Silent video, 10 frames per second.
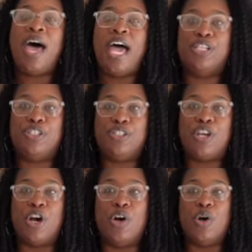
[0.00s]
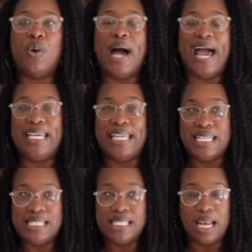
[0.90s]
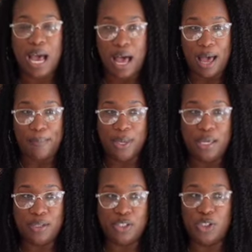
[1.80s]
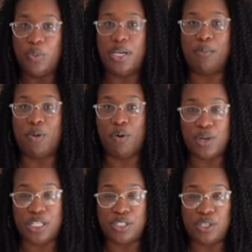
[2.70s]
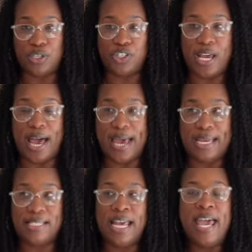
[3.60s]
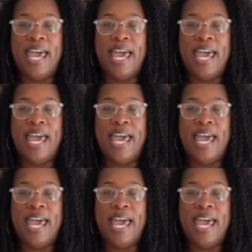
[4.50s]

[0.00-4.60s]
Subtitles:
And so I ended up doing more research, guys,